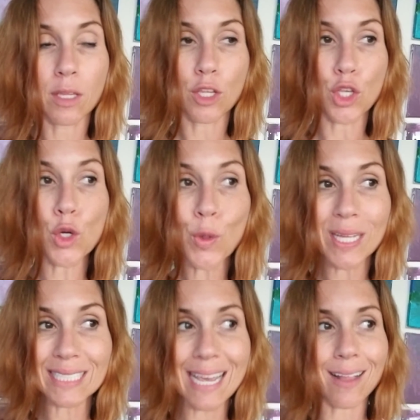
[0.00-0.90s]
You
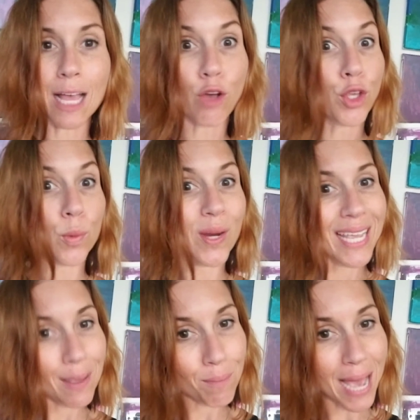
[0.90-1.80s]
can tell how you were
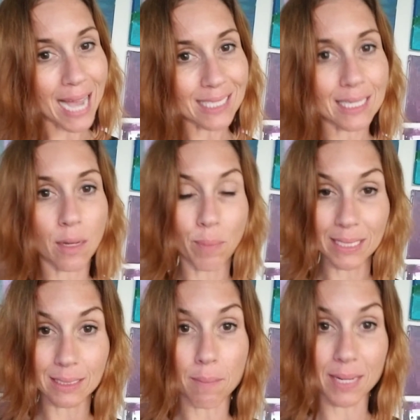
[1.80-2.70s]
impacted
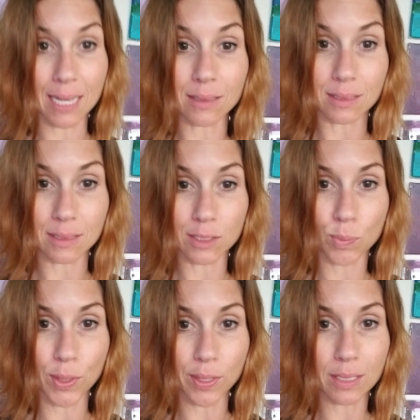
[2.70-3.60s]
by somebody else's
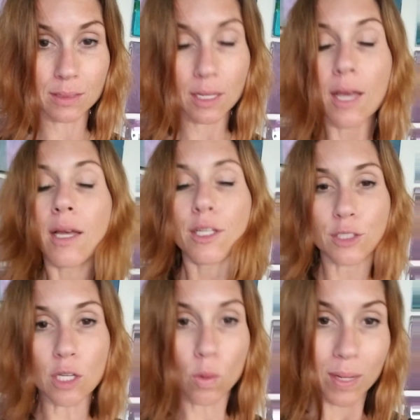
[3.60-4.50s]
experience.
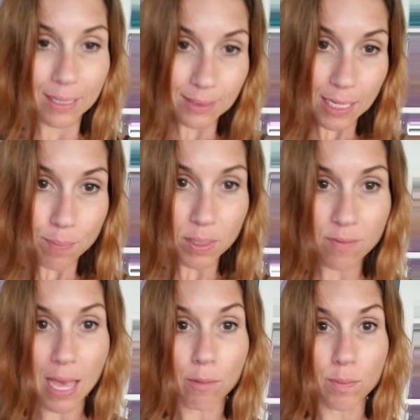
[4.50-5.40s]
So an example
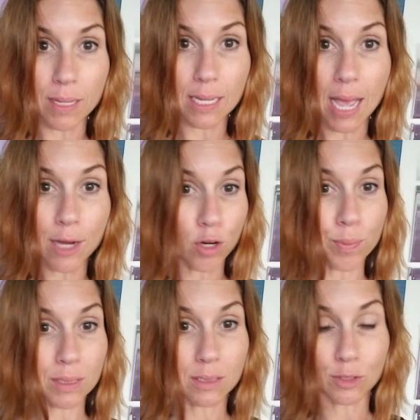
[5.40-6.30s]
of that would be, I grew
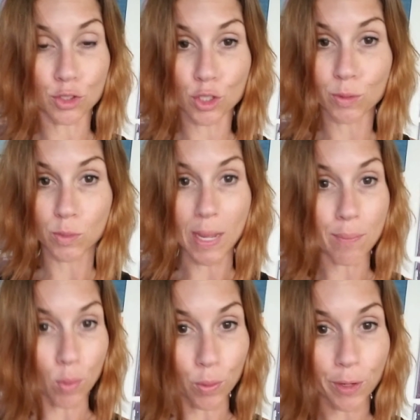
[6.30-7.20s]
up with a sister who was
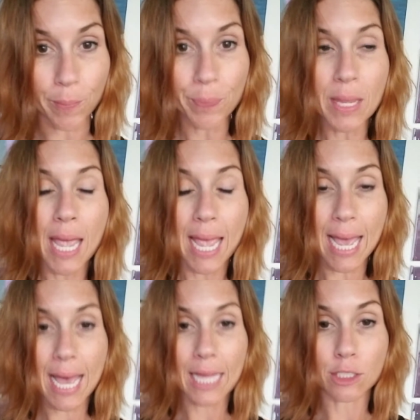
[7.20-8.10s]
bipolar,
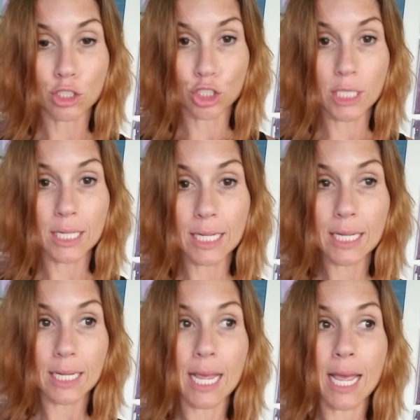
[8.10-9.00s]
and
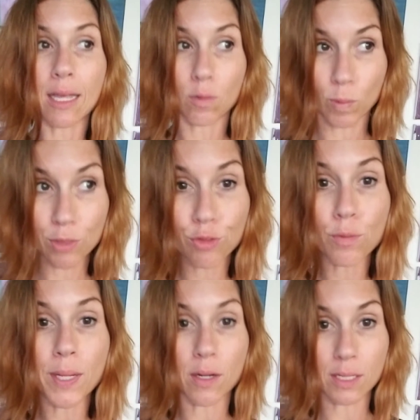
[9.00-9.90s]
she went
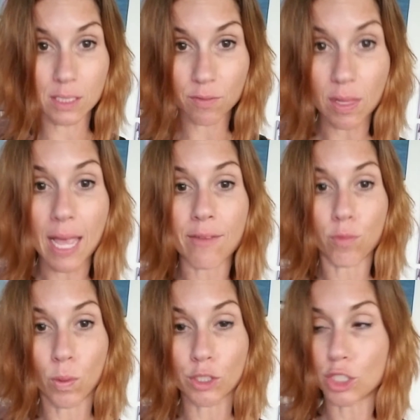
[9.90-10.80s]
through periods of
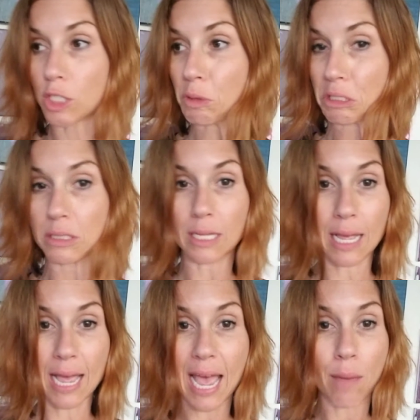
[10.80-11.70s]
life where she was
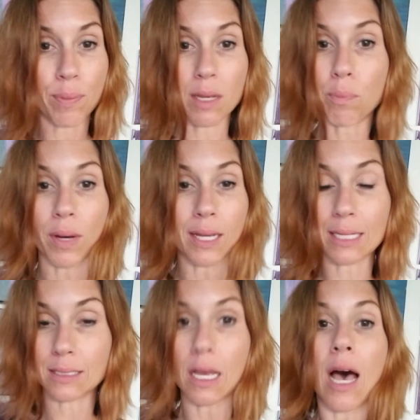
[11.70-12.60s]
epic
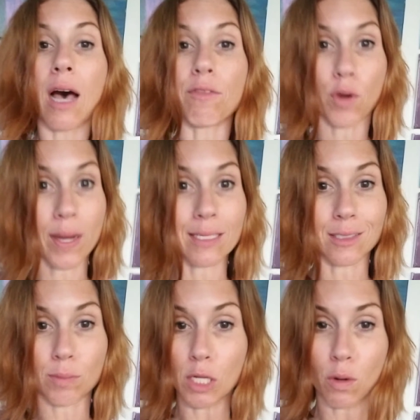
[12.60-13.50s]
buckets of
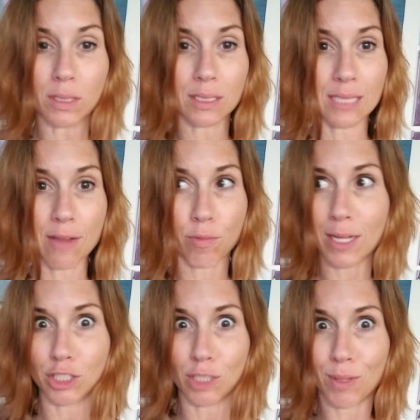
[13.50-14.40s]
crazy. We'd go into Safeway
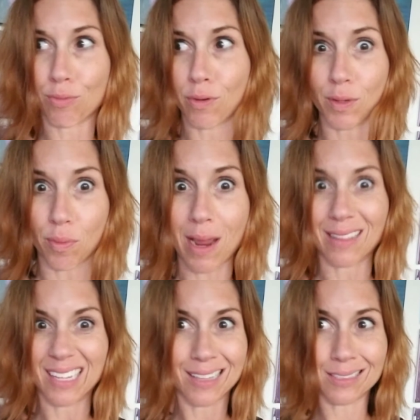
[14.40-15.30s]
and she'd be throwing bread.
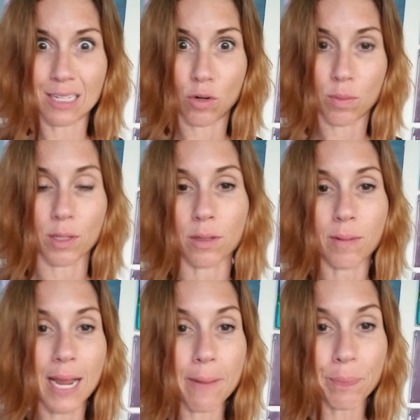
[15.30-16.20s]
Like, that's not normal,
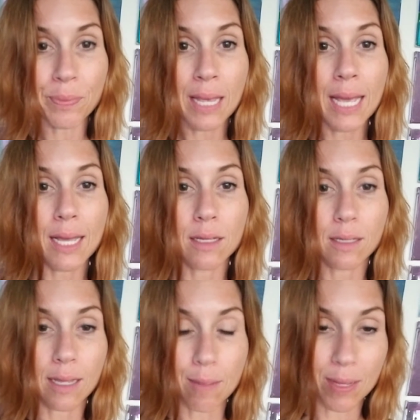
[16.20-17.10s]
right?
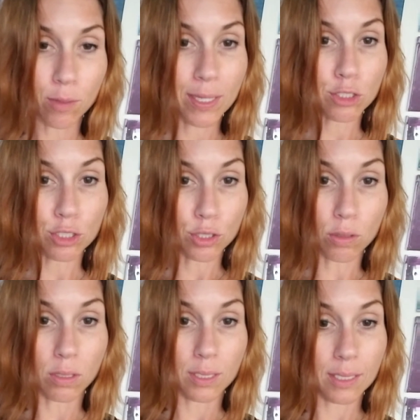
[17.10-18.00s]
And by the way, she's
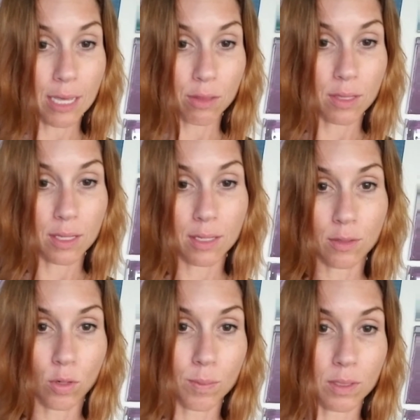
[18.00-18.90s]
totally healthy,
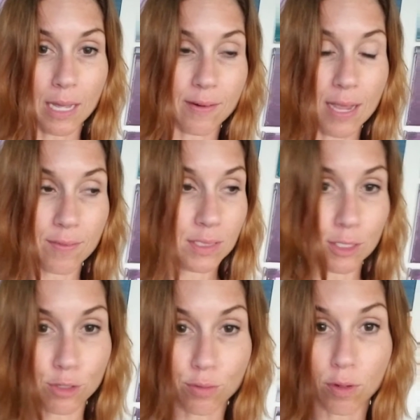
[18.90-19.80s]
normal. I haven't
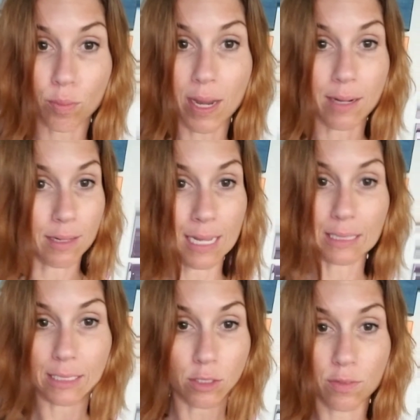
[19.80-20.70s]
seen her throw bread in at
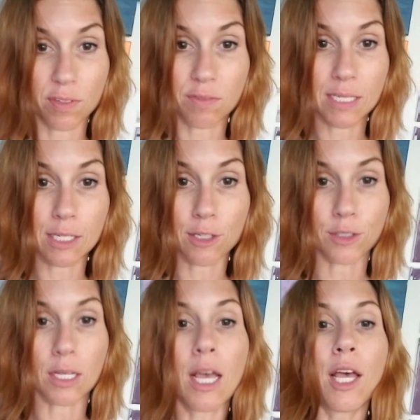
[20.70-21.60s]
least 15
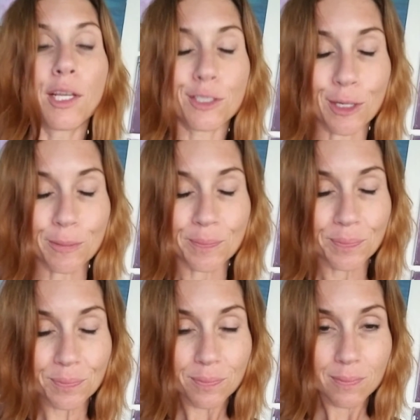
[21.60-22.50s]
years. So
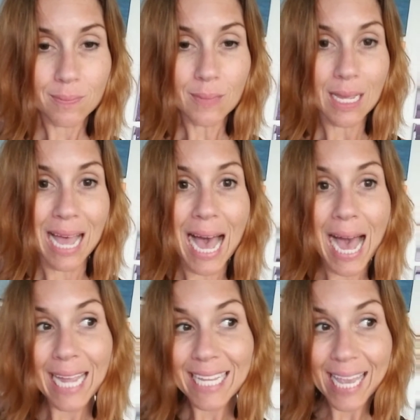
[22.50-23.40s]

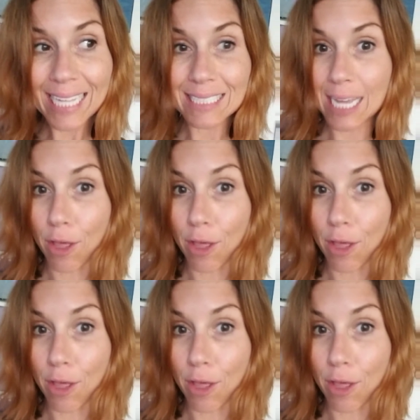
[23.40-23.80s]
I can't tell